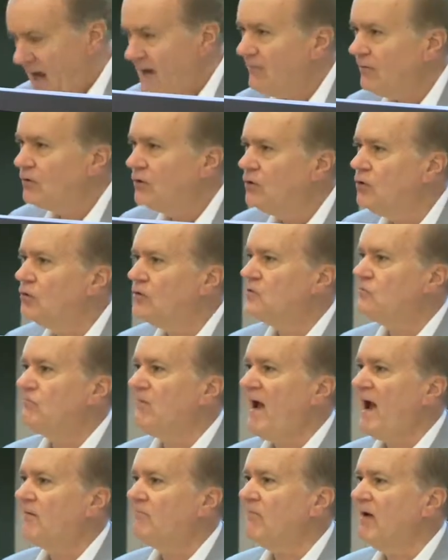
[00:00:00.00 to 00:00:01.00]
have a good
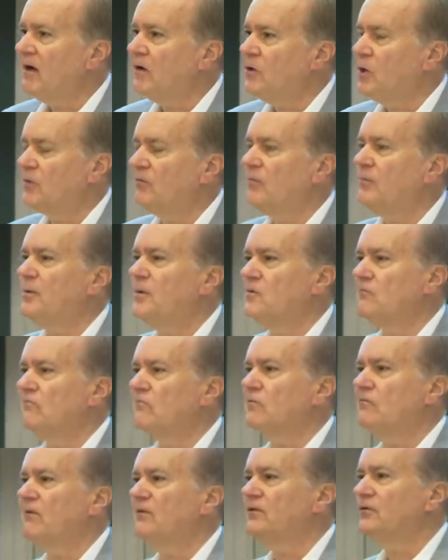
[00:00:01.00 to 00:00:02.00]
track record of
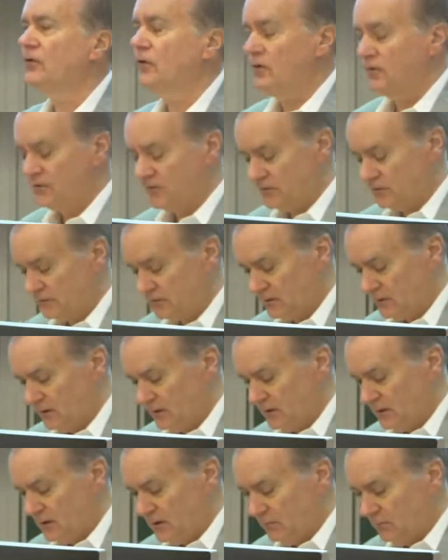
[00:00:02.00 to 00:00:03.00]
empirical research
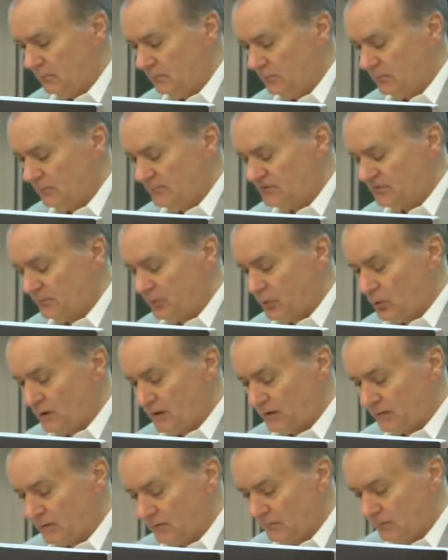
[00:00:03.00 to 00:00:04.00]

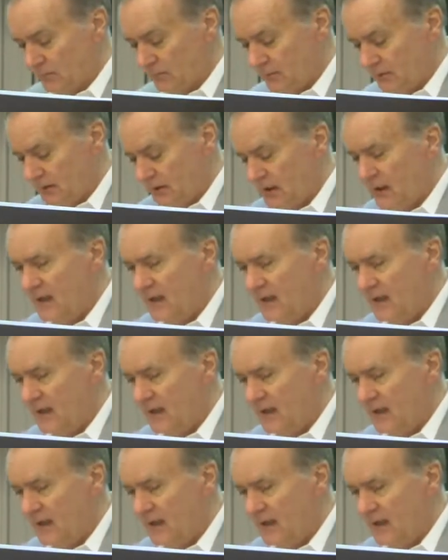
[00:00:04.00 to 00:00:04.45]
supporting them,